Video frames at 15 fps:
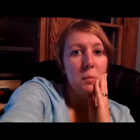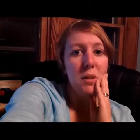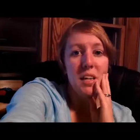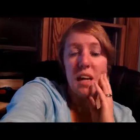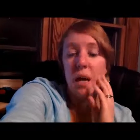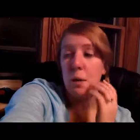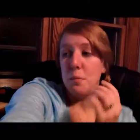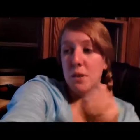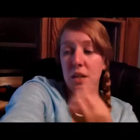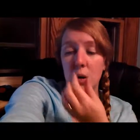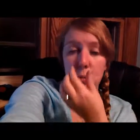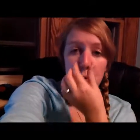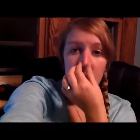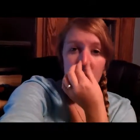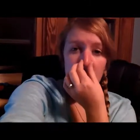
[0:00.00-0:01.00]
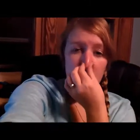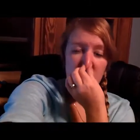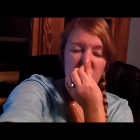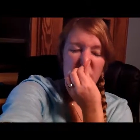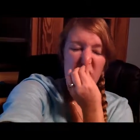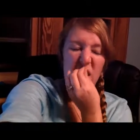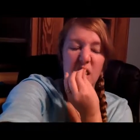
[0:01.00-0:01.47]
but yeah, by the time we got
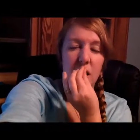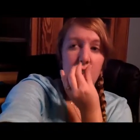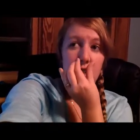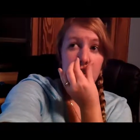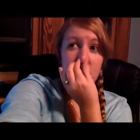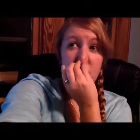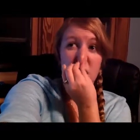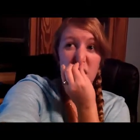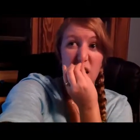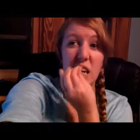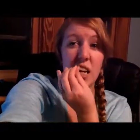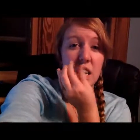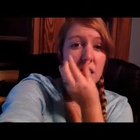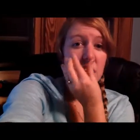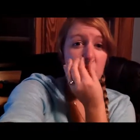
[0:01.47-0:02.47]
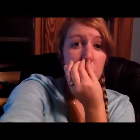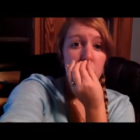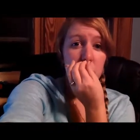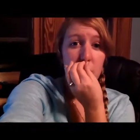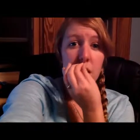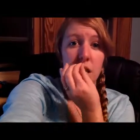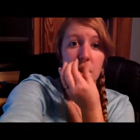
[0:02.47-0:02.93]
here, back here it was like 8
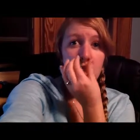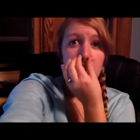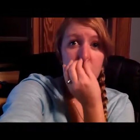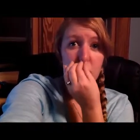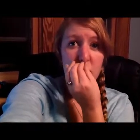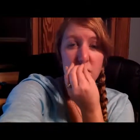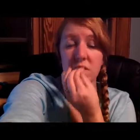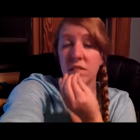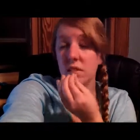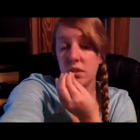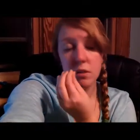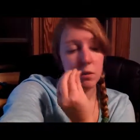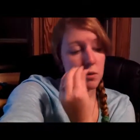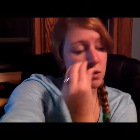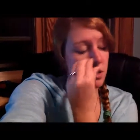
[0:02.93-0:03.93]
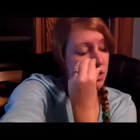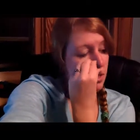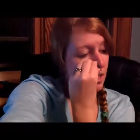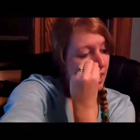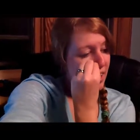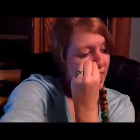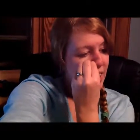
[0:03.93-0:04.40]
something, close to
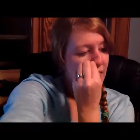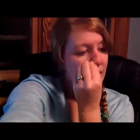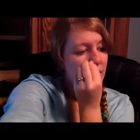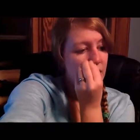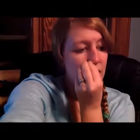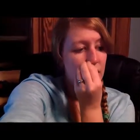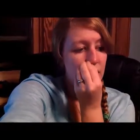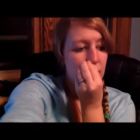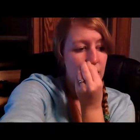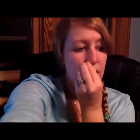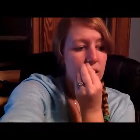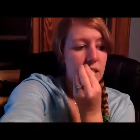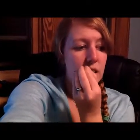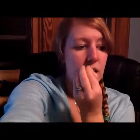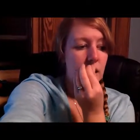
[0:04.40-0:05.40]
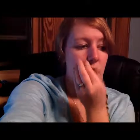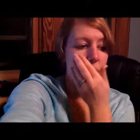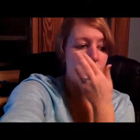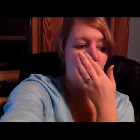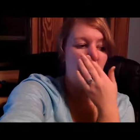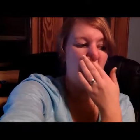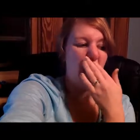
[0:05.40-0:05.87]
9 and
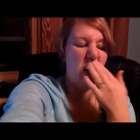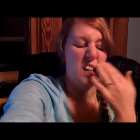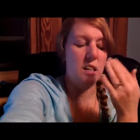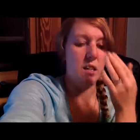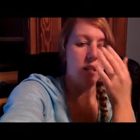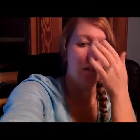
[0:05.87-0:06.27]
uh, I had